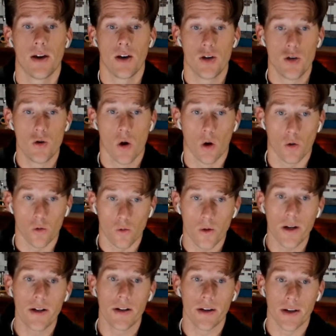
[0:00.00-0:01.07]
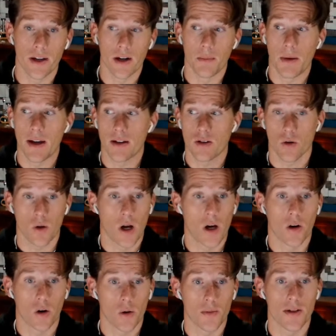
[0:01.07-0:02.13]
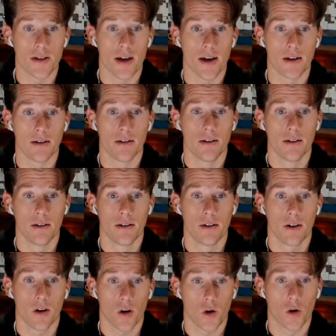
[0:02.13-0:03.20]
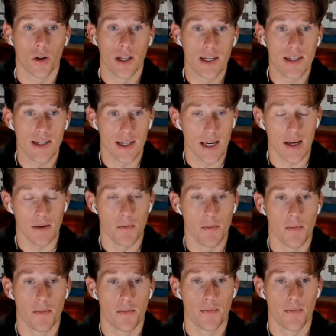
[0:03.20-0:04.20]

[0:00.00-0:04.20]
You are really going to make Tyron Armstead earn his keep